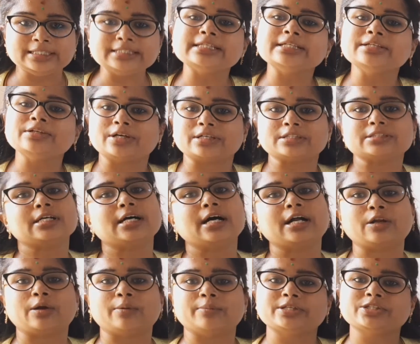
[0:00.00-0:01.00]
In your
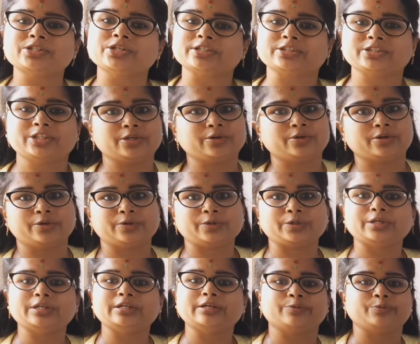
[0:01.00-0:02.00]
atomic structure, you're going to
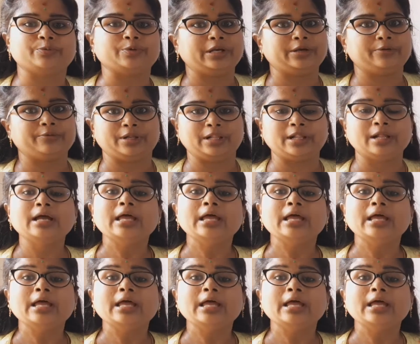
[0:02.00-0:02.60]
learn very well.